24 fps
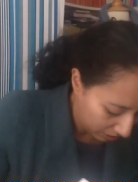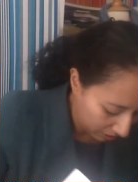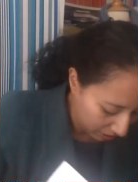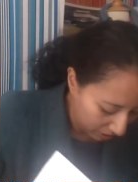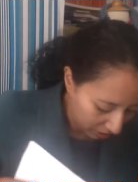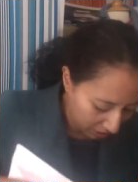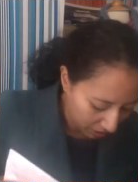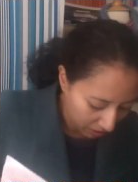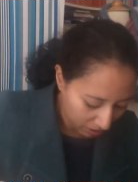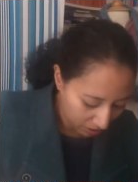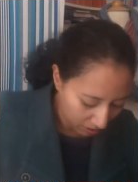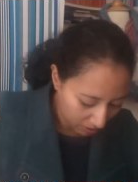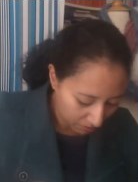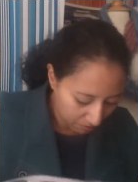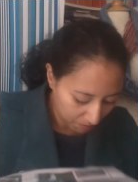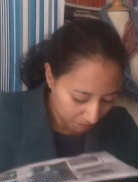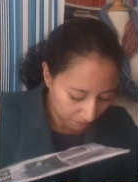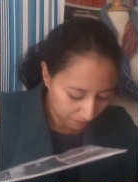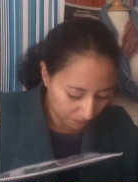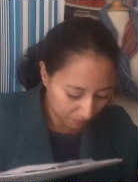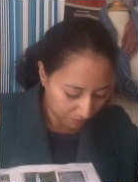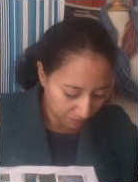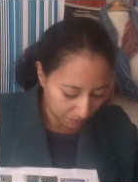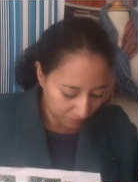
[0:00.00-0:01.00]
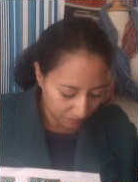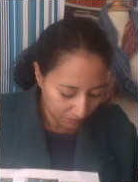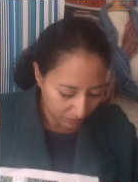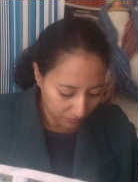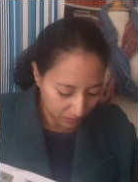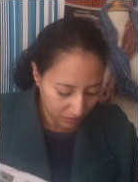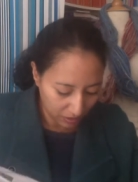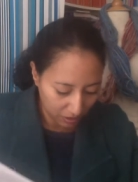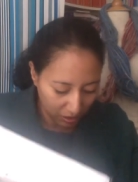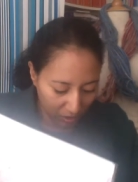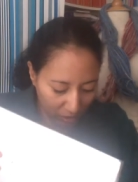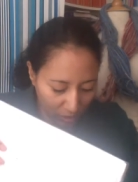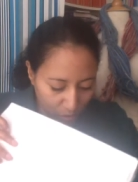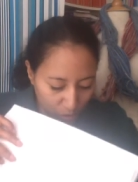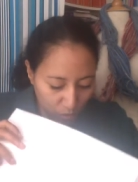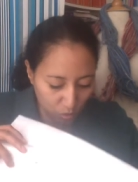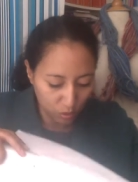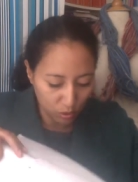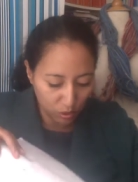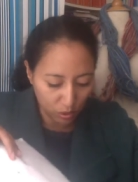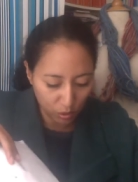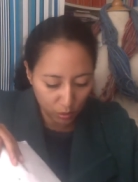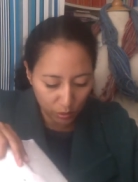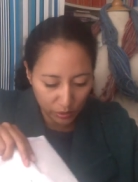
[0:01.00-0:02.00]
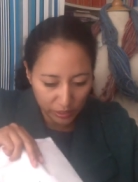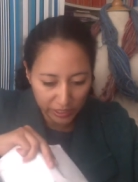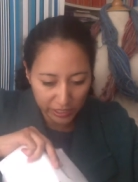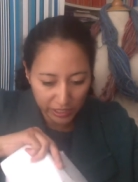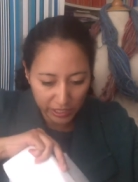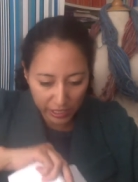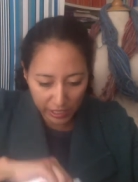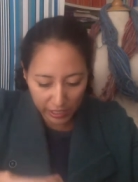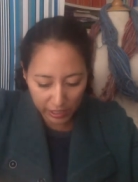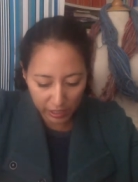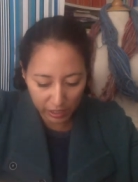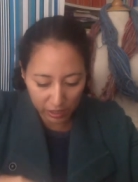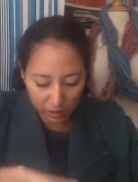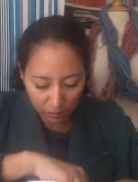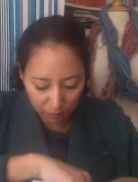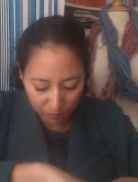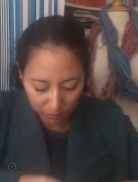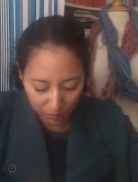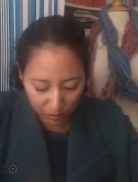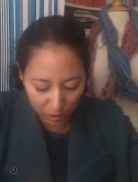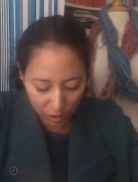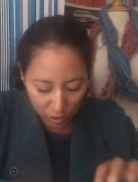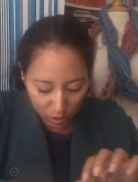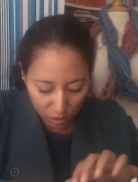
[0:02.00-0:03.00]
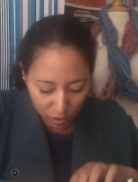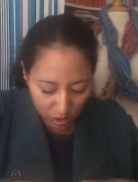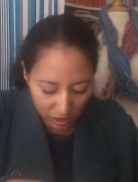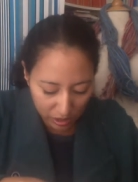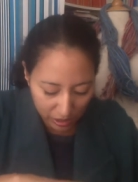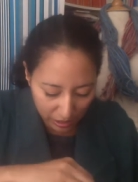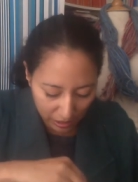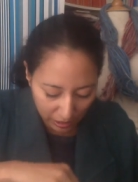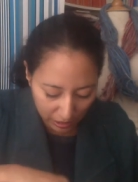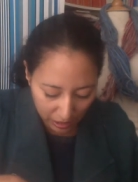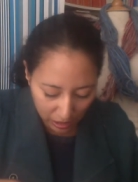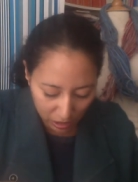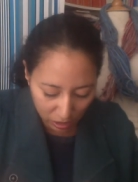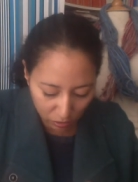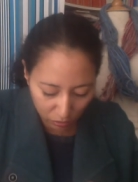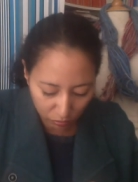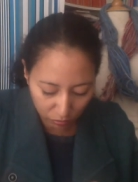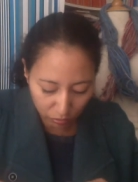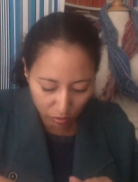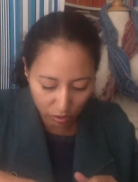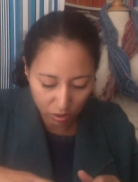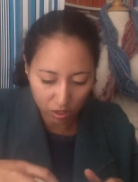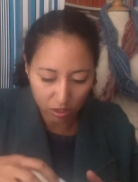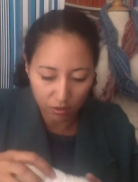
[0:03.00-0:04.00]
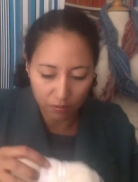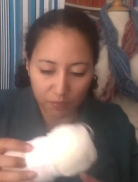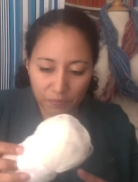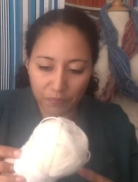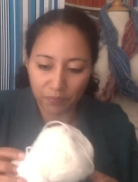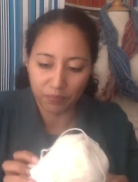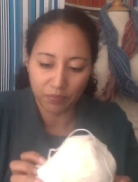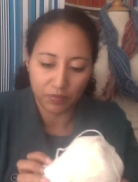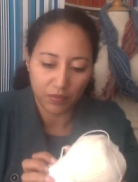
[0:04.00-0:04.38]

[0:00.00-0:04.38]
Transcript: The wool which I'm using is from